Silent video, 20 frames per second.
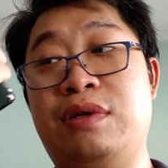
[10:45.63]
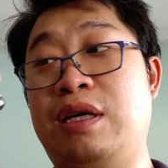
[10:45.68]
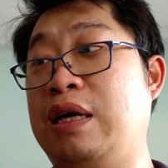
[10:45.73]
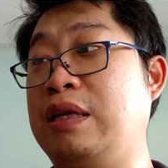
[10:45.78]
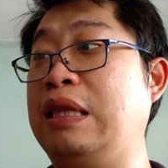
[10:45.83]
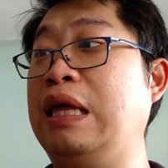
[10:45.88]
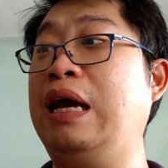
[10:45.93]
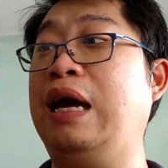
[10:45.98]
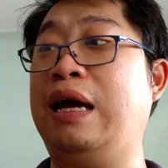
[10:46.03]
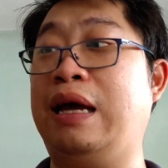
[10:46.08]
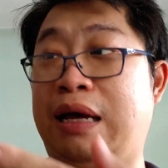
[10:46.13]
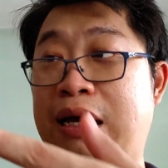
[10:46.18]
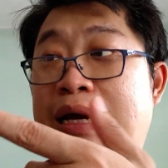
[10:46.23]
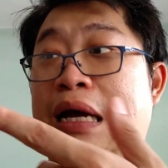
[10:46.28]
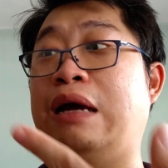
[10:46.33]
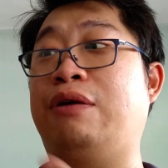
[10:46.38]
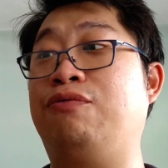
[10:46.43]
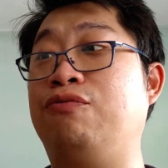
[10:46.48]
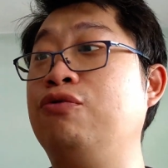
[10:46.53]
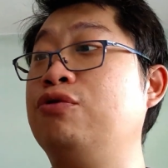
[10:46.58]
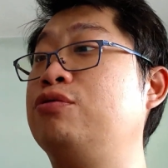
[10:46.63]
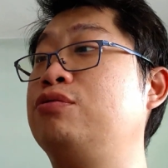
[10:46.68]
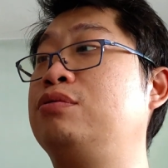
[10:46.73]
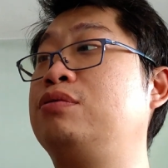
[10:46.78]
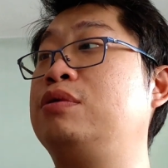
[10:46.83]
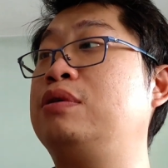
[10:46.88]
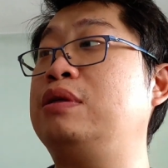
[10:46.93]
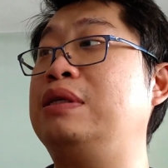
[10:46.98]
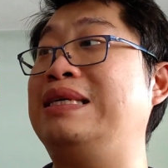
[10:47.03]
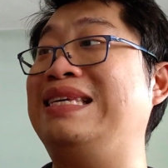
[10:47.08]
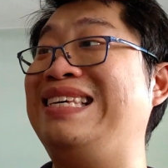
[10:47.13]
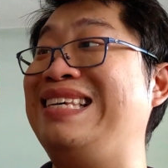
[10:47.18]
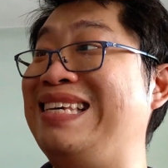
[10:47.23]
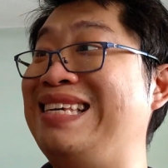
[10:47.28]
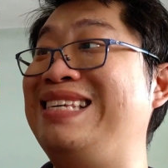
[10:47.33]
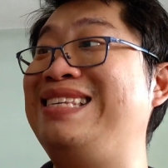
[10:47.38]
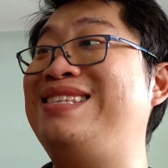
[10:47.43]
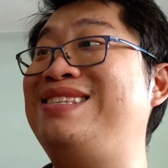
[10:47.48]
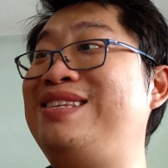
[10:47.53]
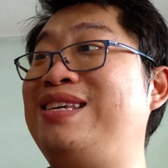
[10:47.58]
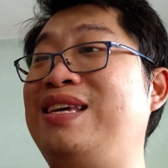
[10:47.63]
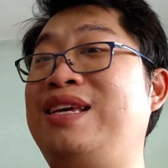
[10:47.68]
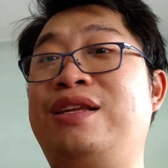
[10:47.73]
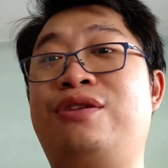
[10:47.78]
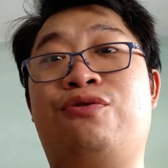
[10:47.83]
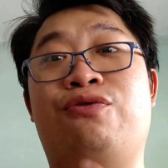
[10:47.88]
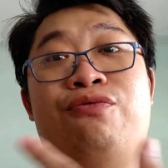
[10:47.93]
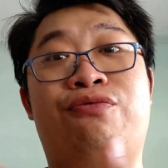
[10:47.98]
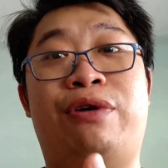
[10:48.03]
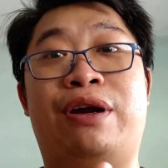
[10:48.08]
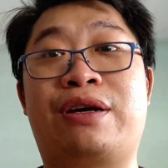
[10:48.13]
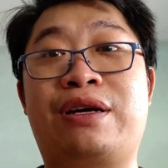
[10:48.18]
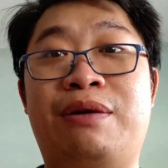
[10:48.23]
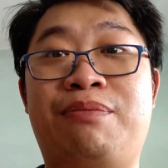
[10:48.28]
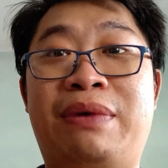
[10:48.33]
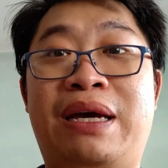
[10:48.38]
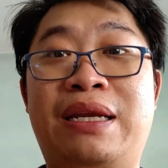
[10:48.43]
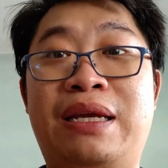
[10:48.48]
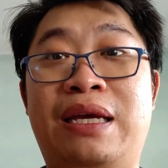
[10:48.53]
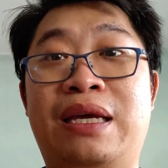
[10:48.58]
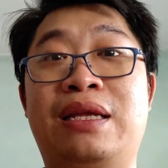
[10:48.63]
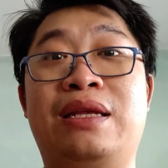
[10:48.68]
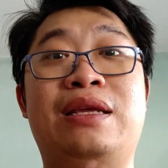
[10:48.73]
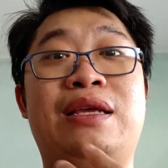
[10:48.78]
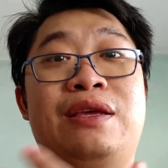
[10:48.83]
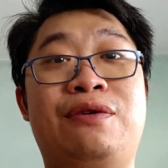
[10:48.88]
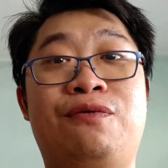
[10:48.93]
I think I would easy to recommend it,